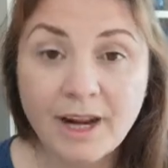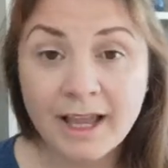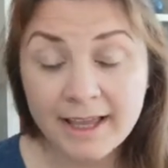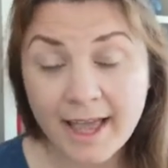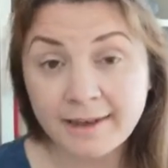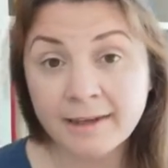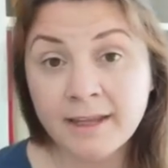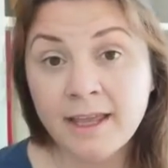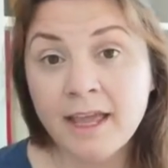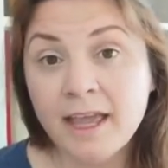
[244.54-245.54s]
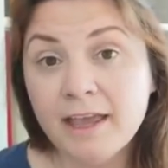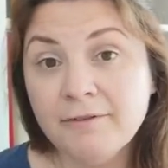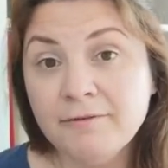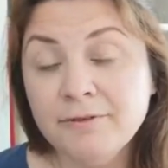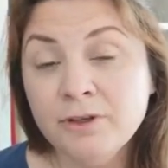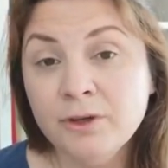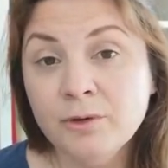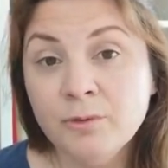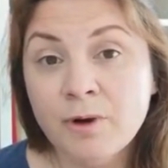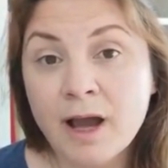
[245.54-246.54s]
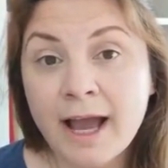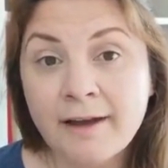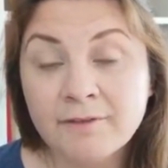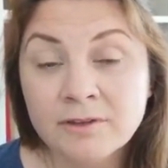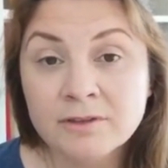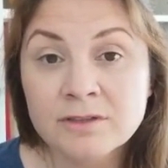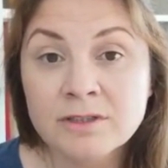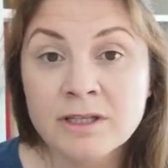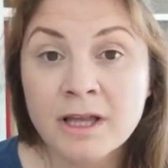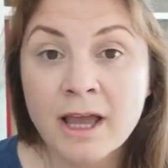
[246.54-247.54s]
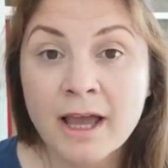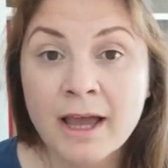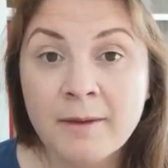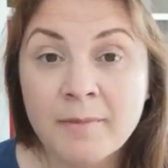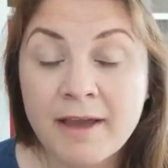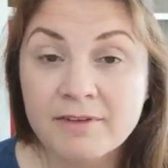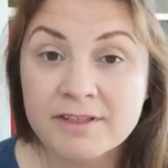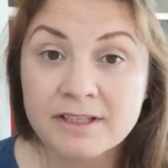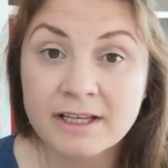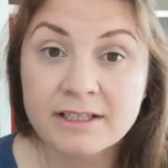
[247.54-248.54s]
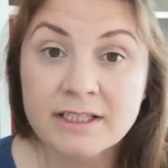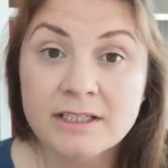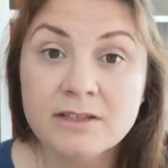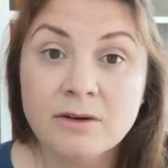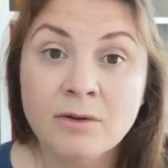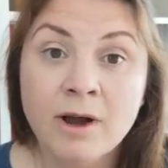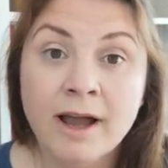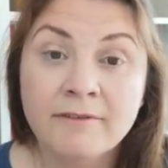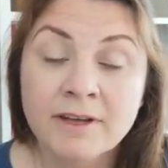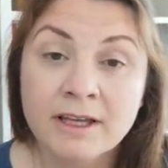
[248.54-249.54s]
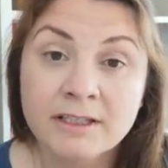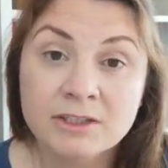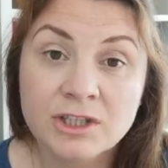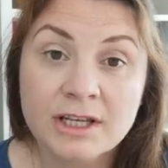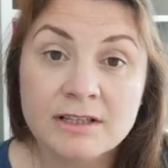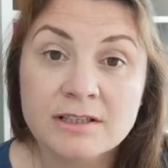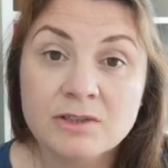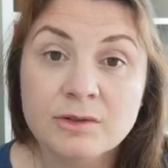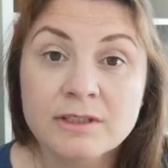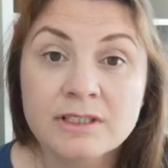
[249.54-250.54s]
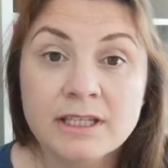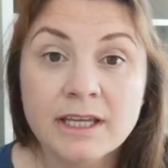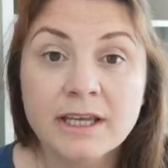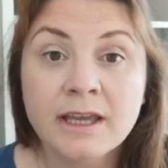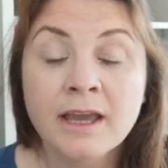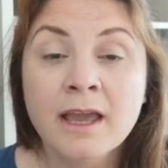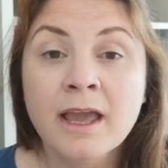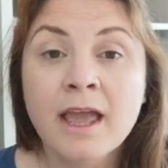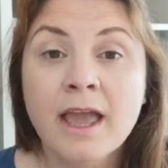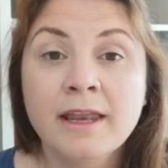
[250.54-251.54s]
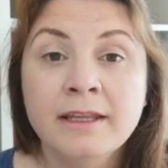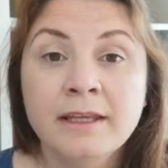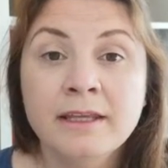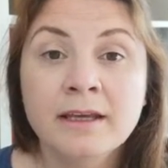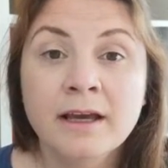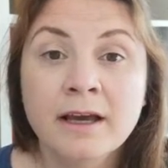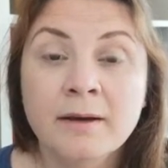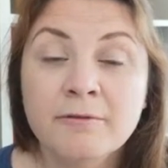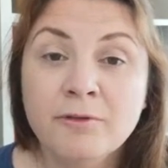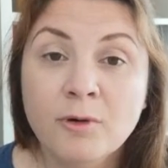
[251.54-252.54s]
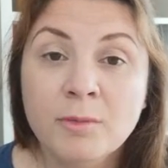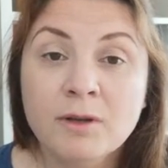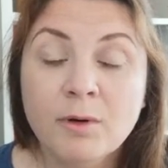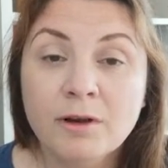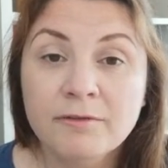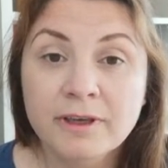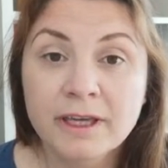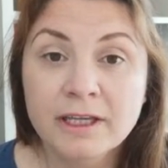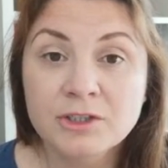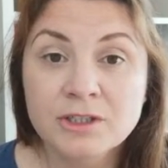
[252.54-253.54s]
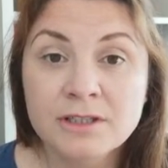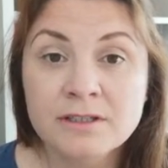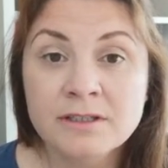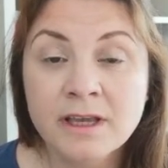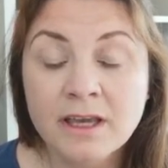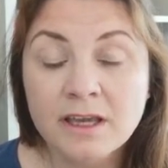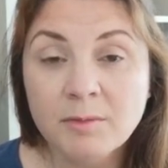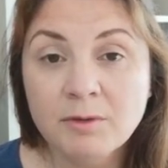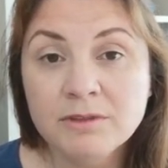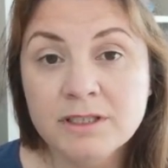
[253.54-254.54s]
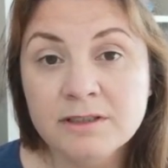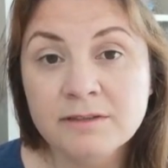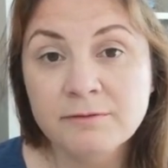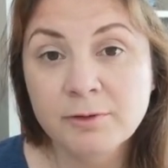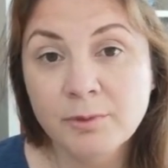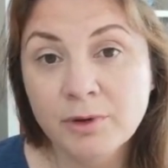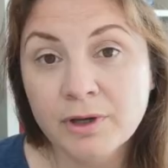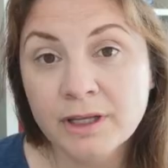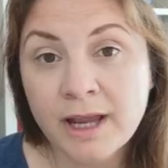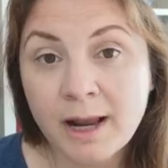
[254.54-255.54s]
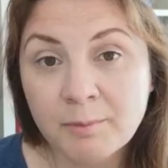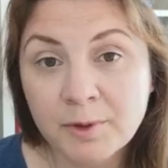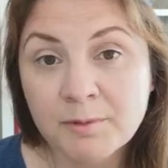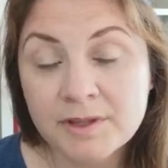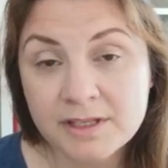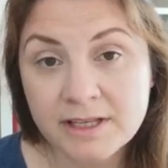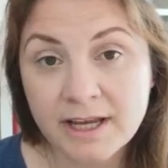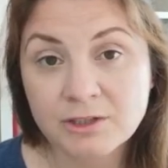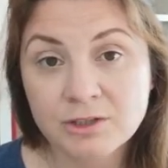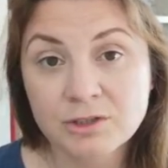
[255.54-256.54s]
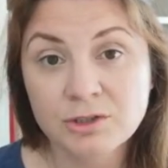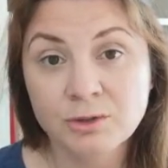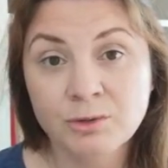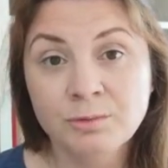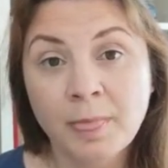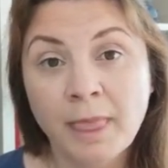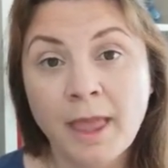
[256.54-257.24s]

Again, if you haven't ever studied or haven't had a chance to undertake any formal qualifications, Communities for Work can help you with this section too,